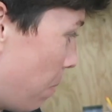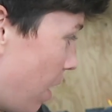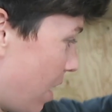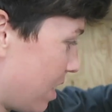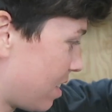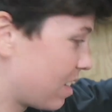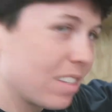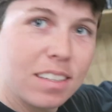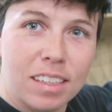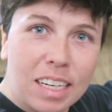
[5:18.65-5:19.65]
but
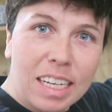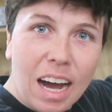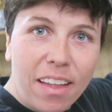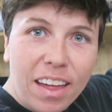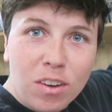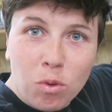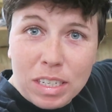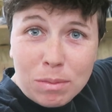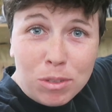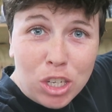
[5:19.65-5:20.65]
God, that
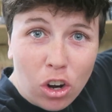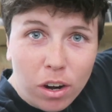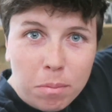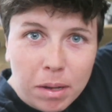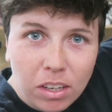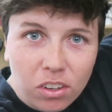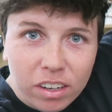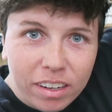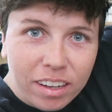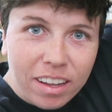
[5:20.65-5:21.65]
noise, I'm sorry, but
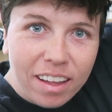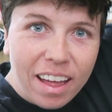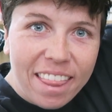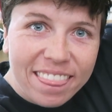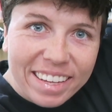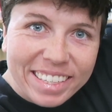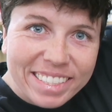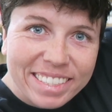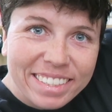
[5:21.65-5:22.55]
look at this.